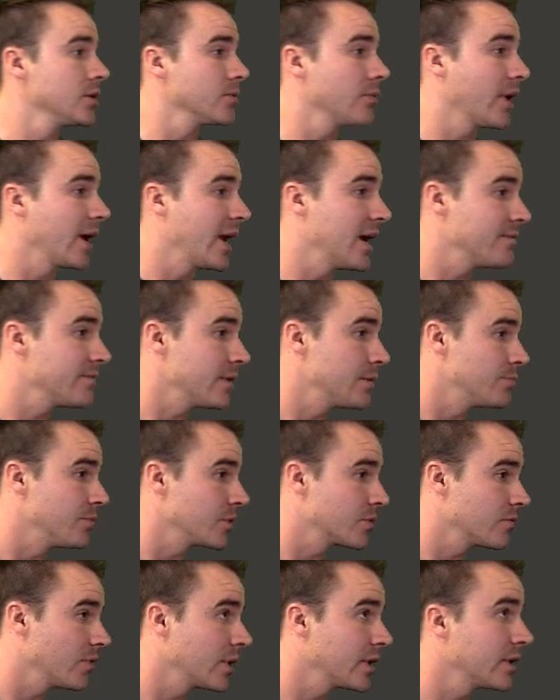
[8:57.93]
Do I have that
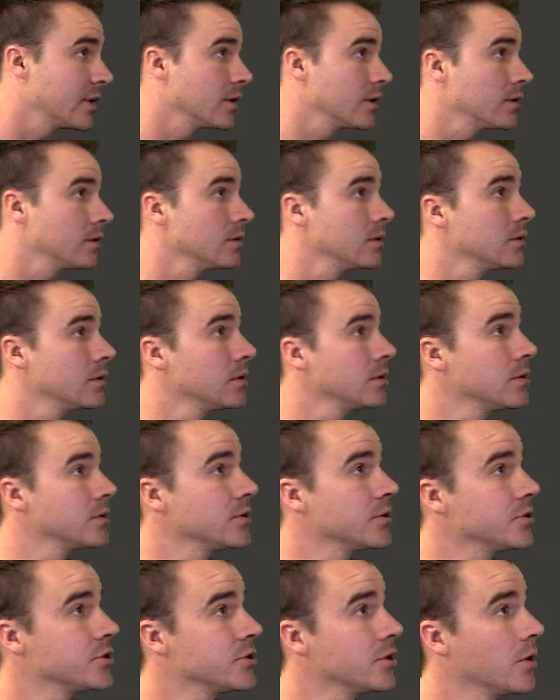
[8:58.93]
book right here
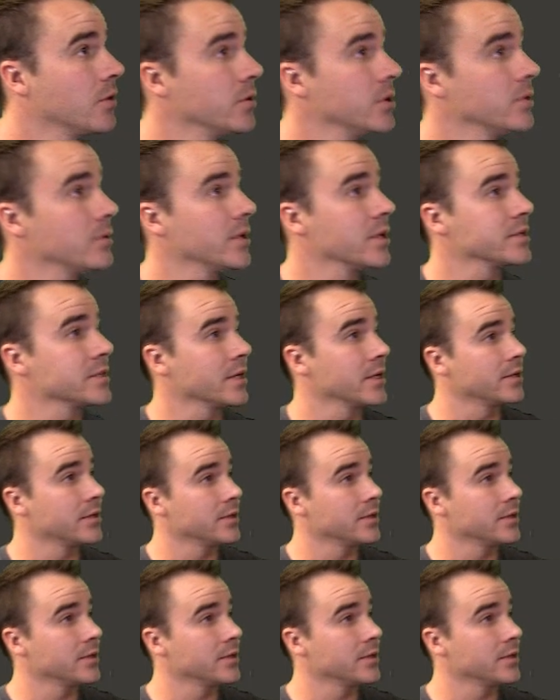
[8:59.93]
to show you? Yes,